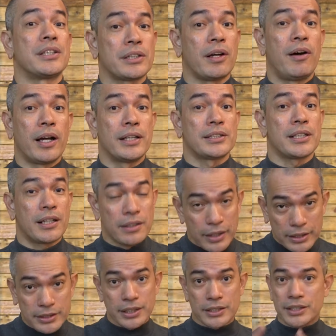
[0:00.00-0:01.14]
song, and
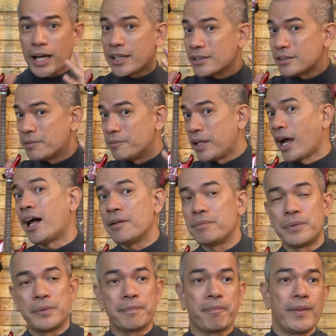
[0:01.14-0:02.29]
suddenly the title of the
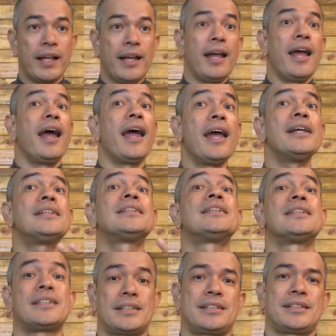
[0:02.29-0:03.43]
album
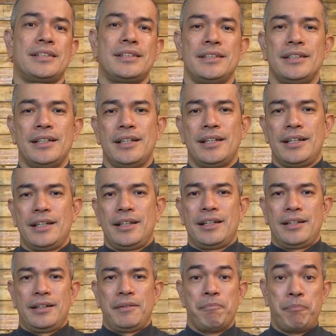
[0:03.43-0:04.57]
is
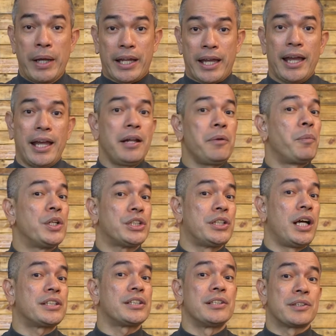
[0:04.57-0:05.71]
Begin, which
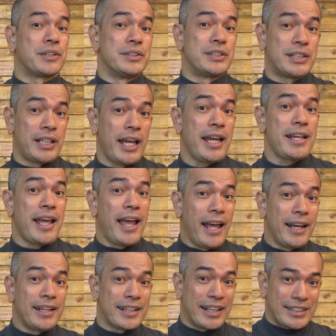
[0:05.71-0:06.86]
doesn't contain
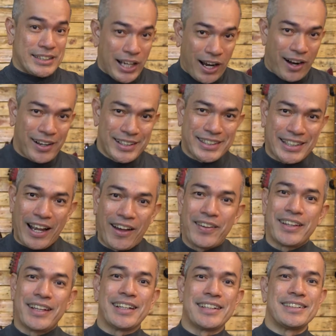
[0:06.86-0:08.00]
any guitar
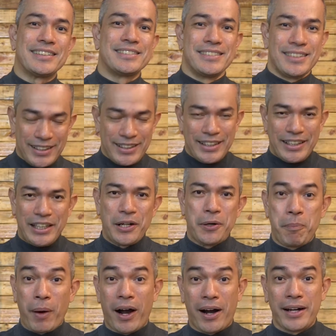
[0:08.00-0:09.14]
sounding, you know,
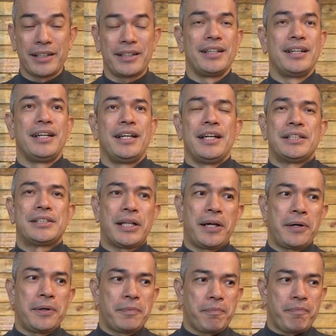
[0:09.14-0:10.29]
part.
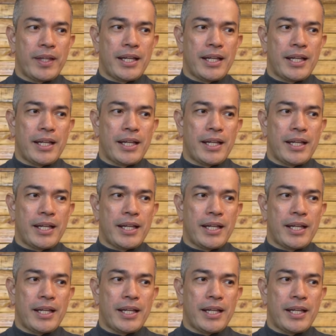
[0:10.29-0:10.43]
So